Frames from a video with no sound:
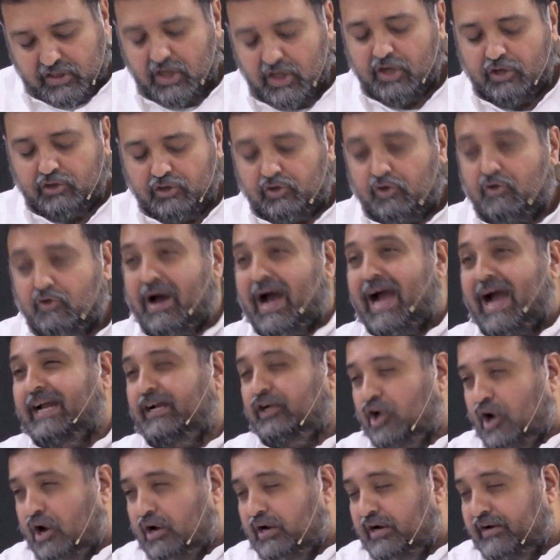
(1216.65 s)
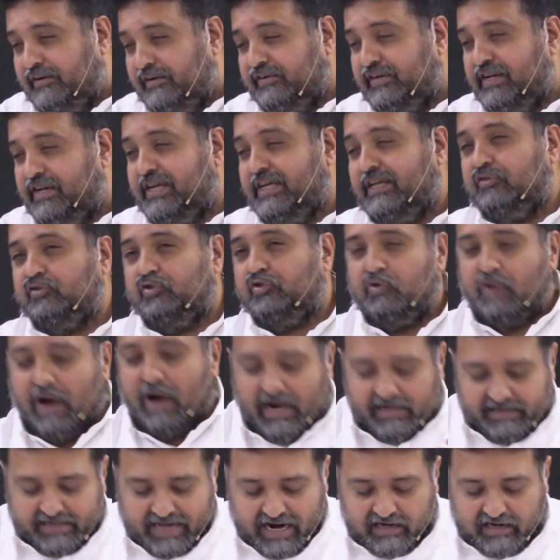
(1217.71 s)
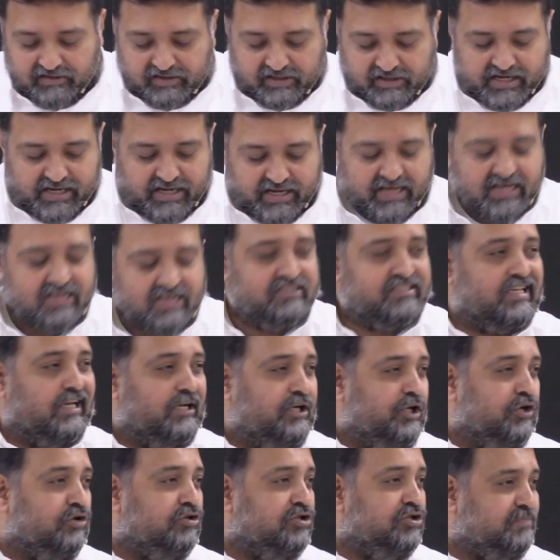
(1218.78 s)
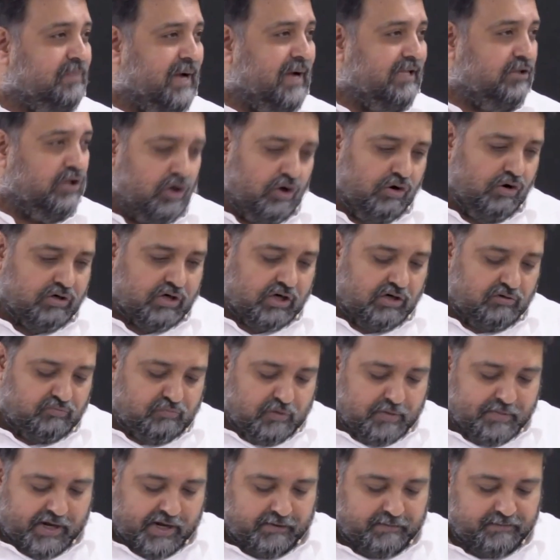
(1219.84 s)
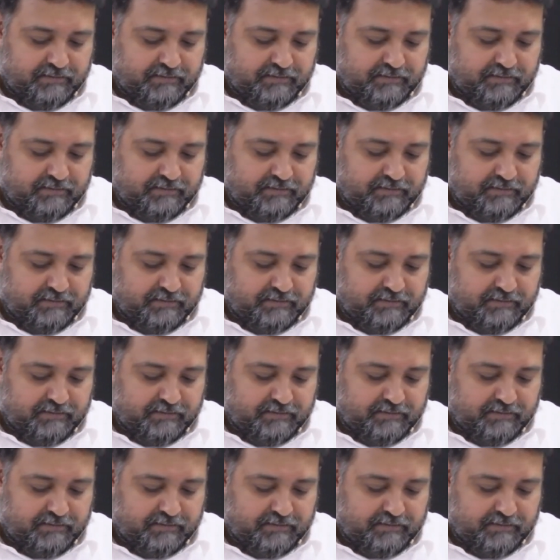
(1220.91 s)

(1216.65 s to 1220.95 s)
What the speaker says: through idolatry, through adultery, seduced by the local woman.